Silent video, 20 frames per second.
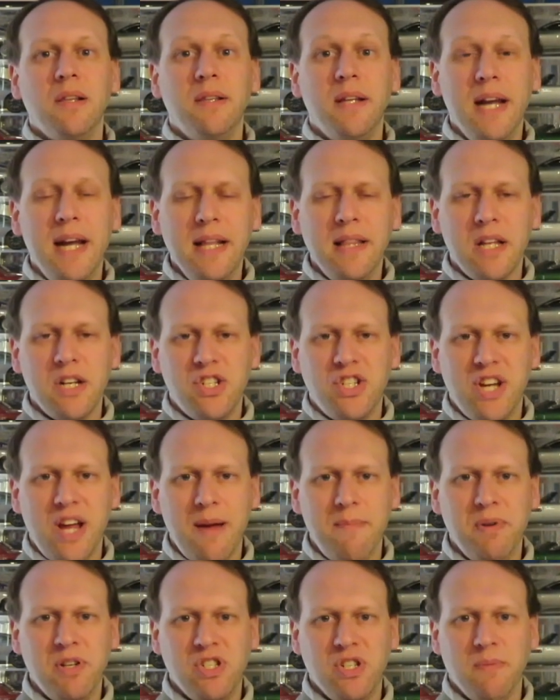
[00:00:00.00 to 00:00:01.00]
leading the
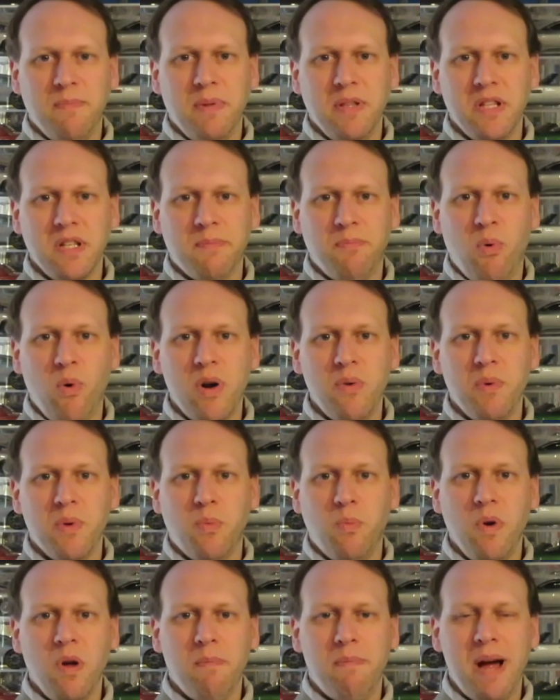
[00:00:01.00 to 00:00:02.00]
championship at this point
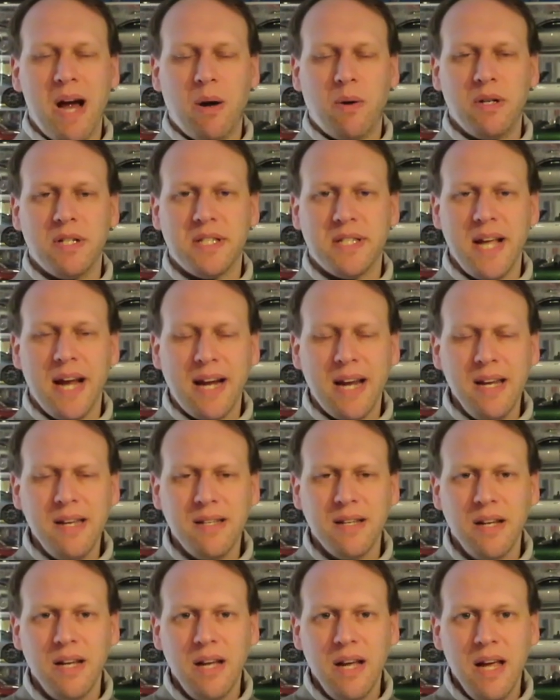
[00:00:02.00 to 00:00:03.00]
with Will Power
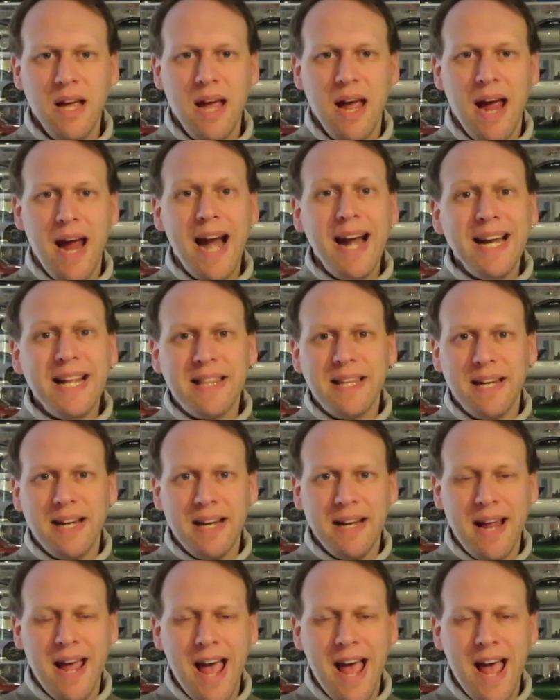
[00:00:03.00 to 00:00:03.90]
second, anything can